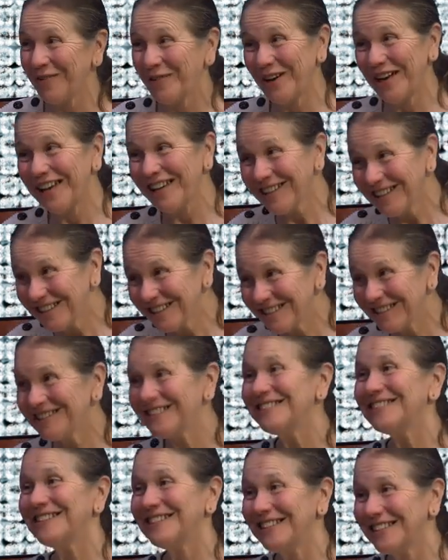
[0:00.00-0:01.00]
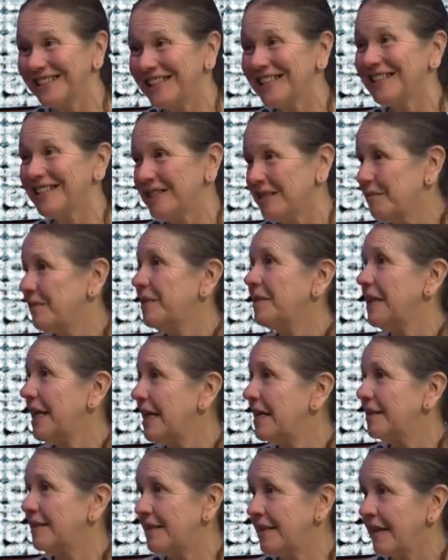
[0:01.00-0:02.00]
well, this is what
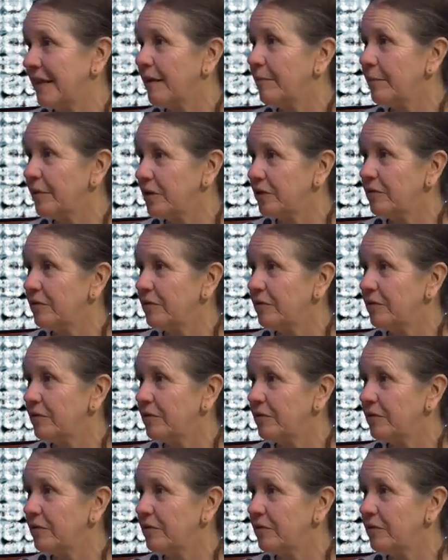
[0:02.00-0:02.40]
has to happen.